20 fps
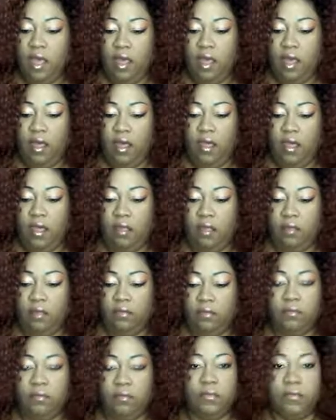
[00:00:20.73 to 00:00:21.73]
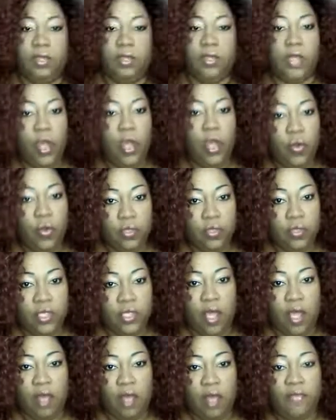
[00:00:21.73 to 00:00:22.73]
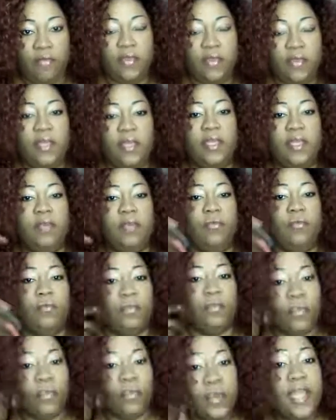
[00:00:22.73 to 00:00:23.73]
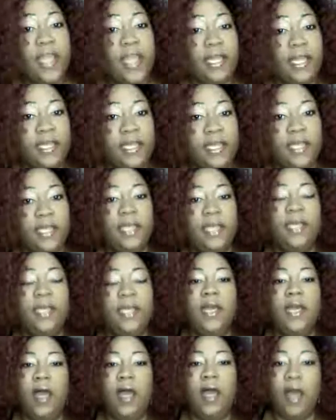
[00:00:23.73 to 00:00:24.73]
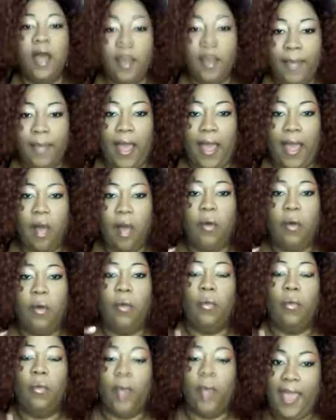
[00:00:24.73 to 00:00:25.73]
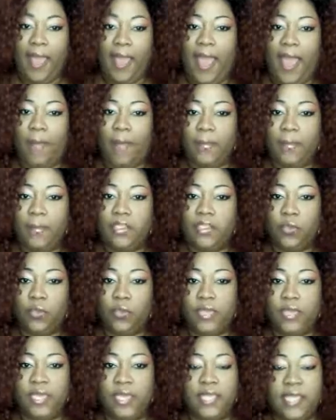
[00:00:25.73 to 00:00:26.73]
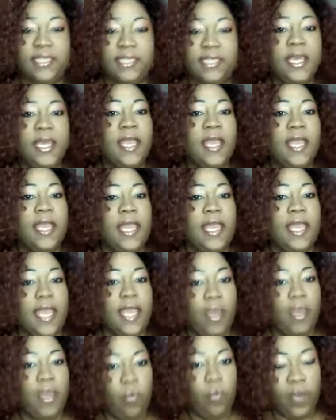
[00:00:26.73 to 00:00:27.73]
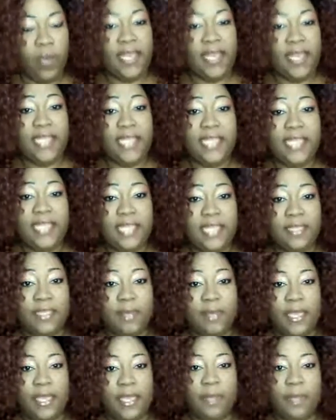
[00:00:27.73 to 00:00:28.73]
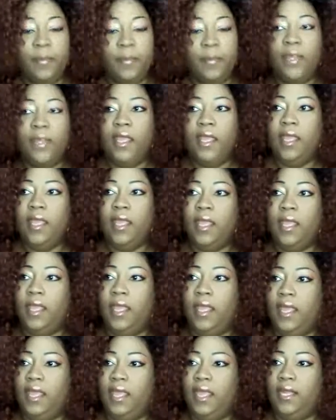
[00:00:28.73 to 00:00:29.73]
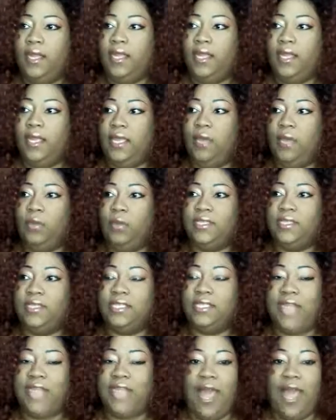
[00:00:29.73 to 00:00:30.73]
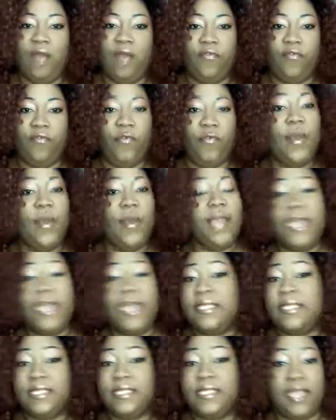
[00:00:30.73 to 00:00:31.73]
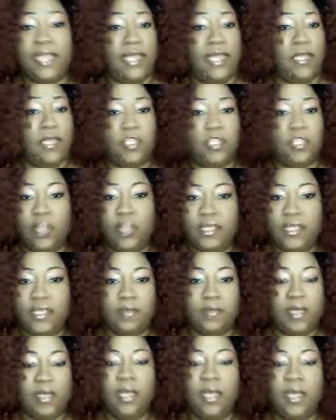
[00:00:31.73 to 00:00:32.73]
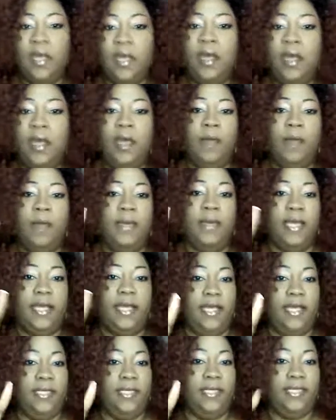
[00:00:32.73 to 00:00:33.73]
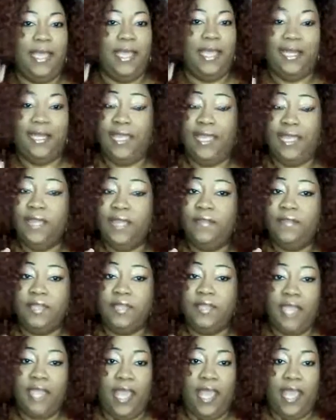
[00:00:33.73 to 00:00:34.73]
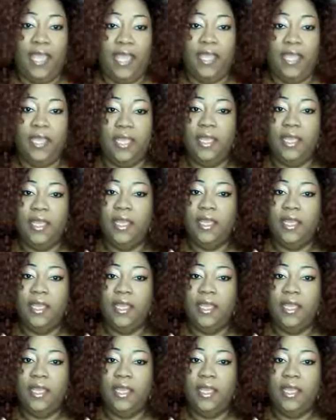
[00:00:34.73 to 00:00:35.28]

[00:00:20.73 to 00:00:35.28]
uh closed off really about what happened between us and what he did to me and it was not for his sake, trust me. Because at the end of the day,